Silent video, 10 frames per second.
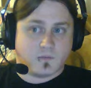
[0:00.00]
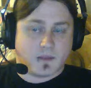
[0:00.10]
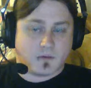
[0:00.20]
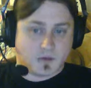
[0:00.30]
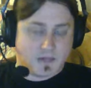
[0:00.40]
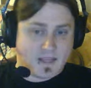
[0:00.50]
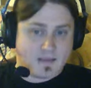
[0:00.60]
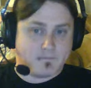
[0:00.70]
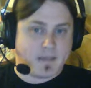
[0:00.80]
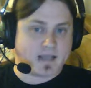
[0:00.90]
could
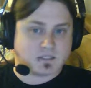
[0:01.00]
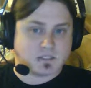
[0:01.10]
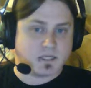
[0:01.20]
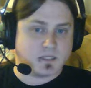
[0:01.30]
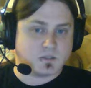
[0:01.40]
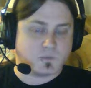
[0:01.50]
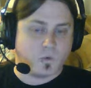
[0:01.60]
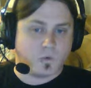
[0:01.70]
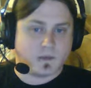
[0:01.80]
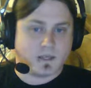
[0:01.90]
hit Mass Change
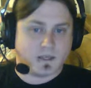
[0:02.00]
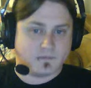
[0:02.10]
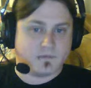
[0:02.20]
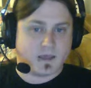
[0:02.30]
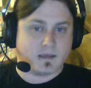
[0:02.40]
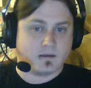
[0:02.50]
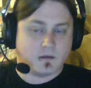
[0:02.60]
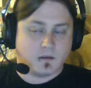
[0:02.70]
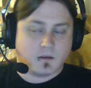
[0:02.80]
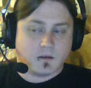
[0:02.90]
won't hit that,
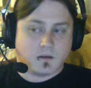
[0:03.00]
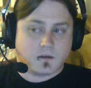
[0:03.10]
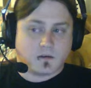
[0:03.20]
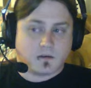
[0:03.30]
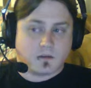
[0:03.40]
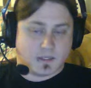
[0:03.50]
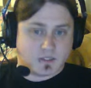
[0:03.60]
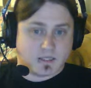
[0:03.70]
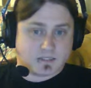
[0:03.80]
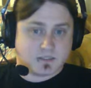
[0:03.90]
like
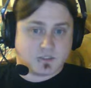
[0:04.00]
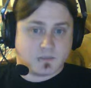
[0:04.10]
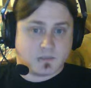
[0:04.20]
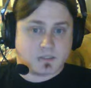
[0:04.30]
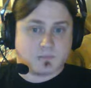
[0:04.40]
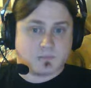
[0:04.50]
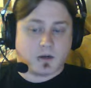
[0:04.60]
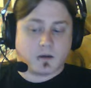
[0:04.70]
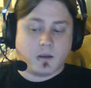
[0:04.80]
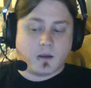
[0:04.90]
as in Gemini
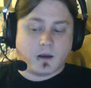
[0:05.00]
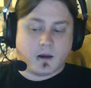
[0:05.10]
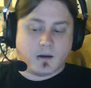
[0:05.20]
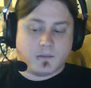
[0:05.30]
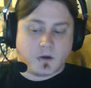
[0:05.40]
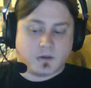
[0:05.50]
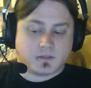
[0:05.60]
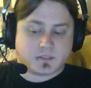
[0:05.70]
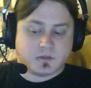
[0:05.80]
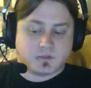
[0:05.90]
Spark.
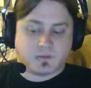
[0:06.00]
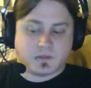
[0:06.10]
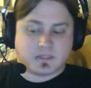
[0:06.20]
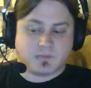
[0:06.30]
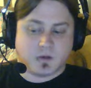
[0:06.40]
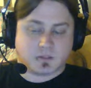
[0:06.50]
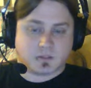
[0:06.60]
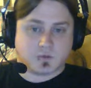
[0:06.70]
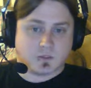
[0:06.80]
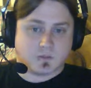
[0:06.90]
Also, Gemini Spark
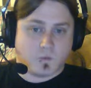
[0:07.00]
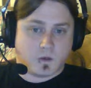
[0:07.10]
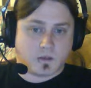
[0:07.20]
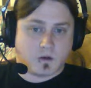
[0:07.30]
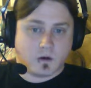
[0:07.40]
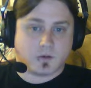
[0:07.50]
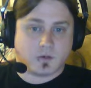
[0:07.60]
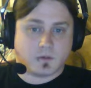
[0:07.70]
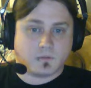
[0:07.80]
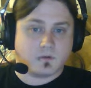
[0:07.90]
destroys one card on
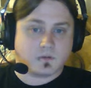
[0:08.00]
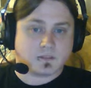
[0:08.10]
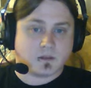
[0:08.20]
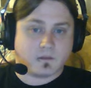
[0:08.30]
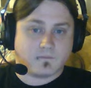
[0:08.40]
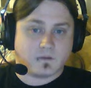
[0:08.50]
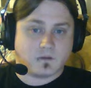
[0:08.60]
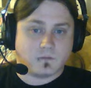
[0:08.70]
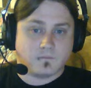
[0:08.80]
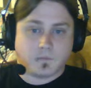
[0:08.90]
your opponent's side of the
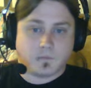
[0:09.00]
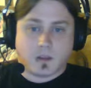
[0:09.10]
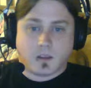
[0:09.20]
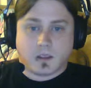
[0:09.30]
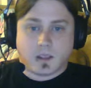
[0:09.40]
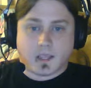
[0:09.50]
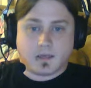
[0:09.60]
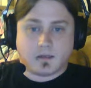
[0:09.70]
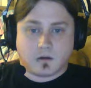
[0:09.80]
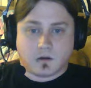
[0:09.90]
field,
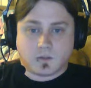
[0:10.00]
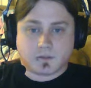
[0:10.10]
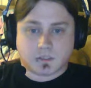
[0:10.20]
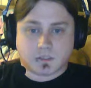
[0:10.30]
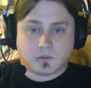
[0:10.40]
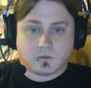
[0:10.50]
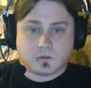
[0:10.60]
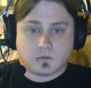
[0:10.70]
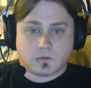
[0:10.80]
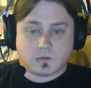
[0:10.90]
and it also